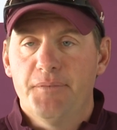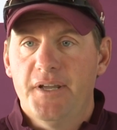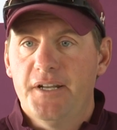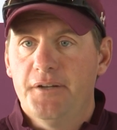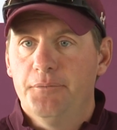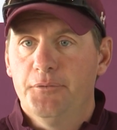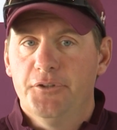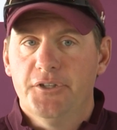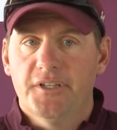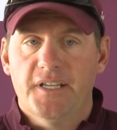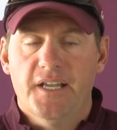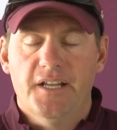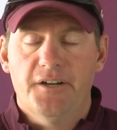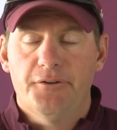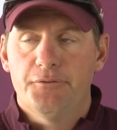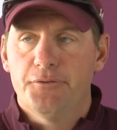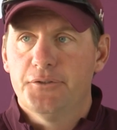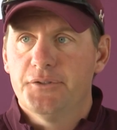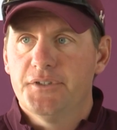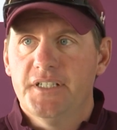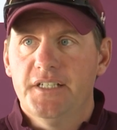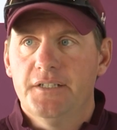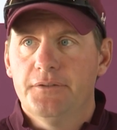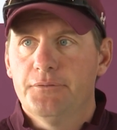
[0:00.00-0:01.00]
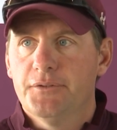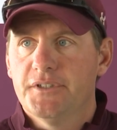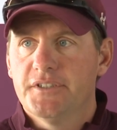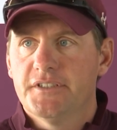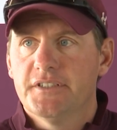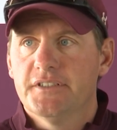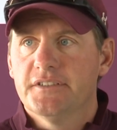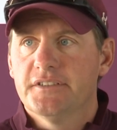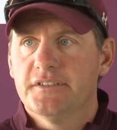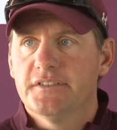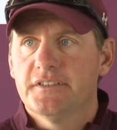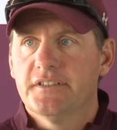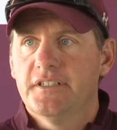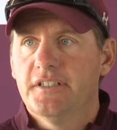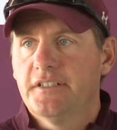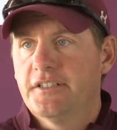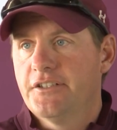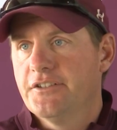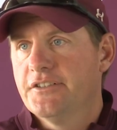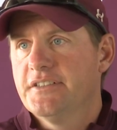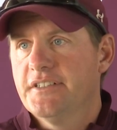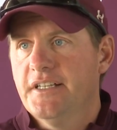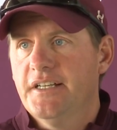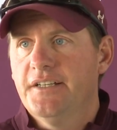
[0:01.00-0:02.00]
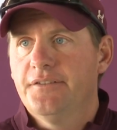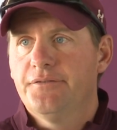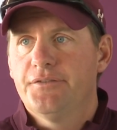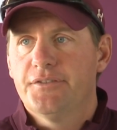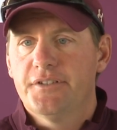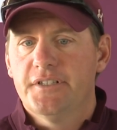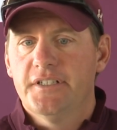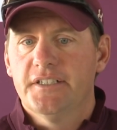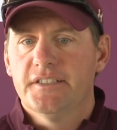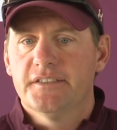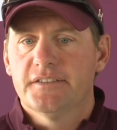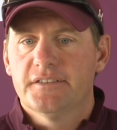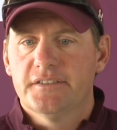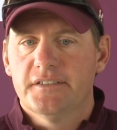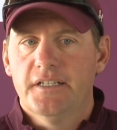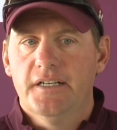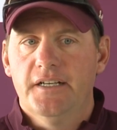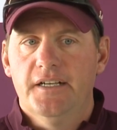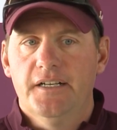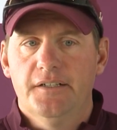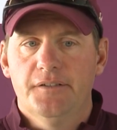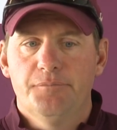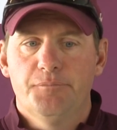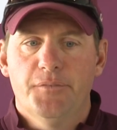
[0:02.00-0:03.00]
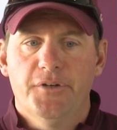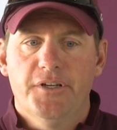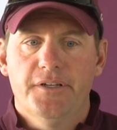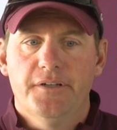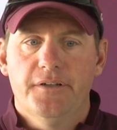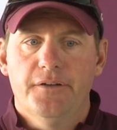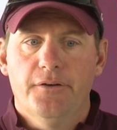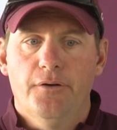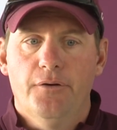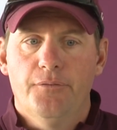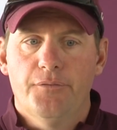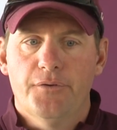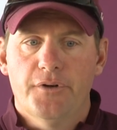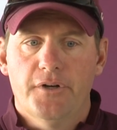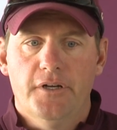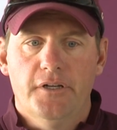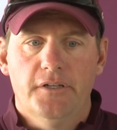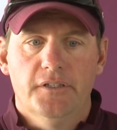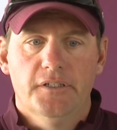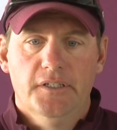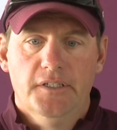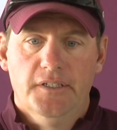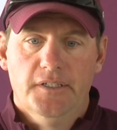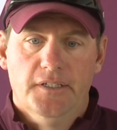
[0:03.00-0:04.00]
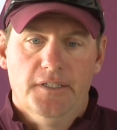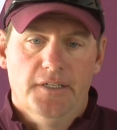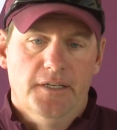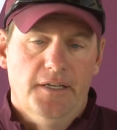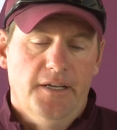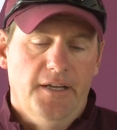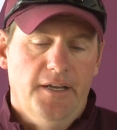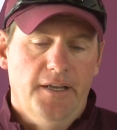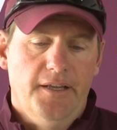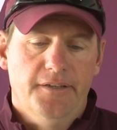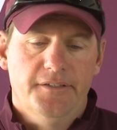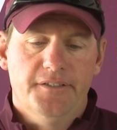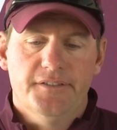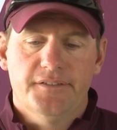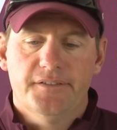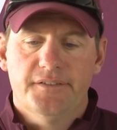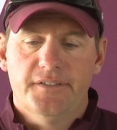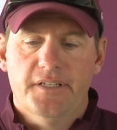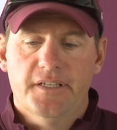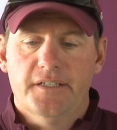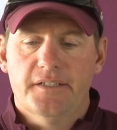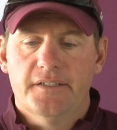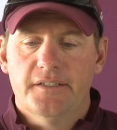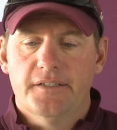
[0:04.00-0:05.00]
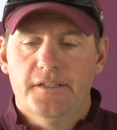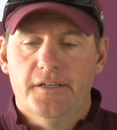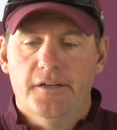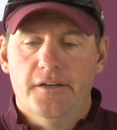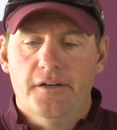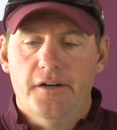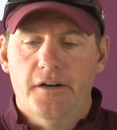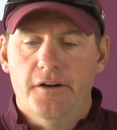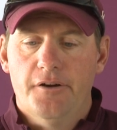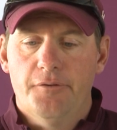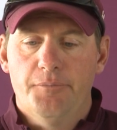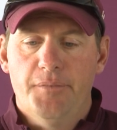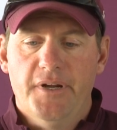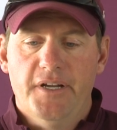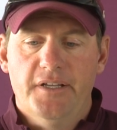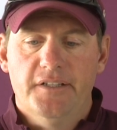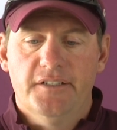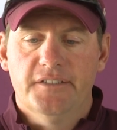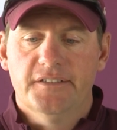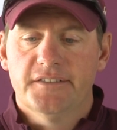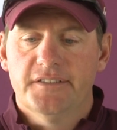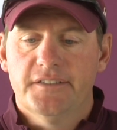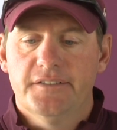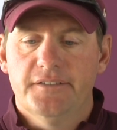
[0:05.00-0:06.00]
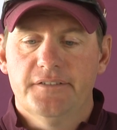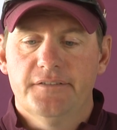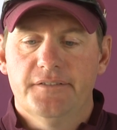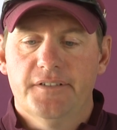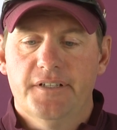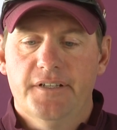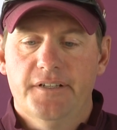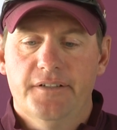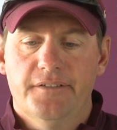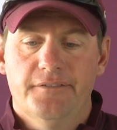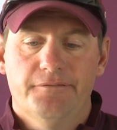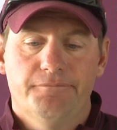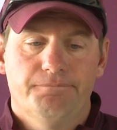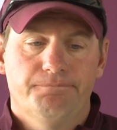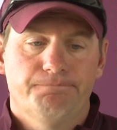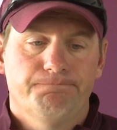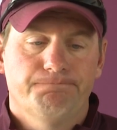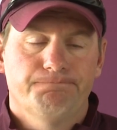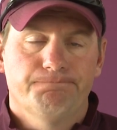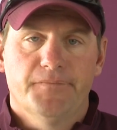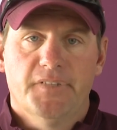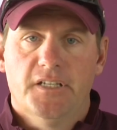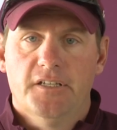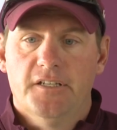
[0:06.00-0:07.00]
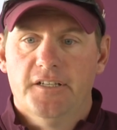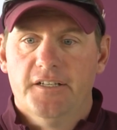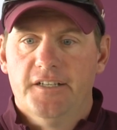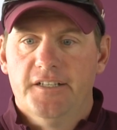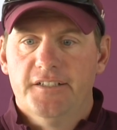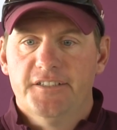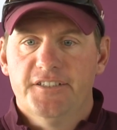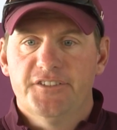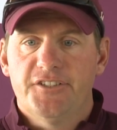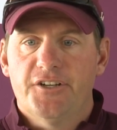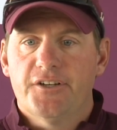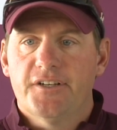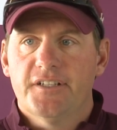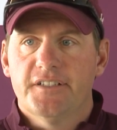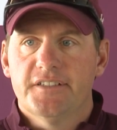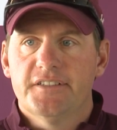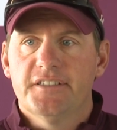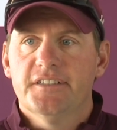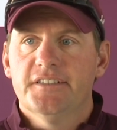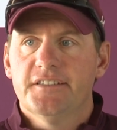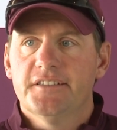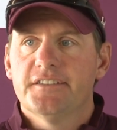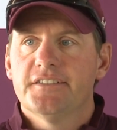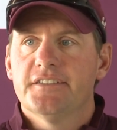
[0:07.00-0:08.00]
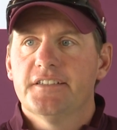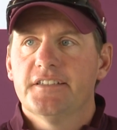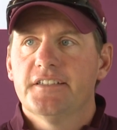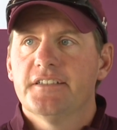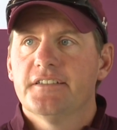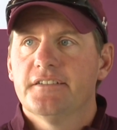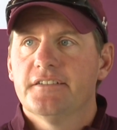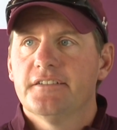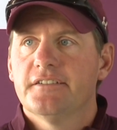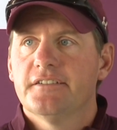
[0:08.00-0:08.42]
made them look kind of routine, which is a good sign for us. But overall, I just think our balance and just our consistency.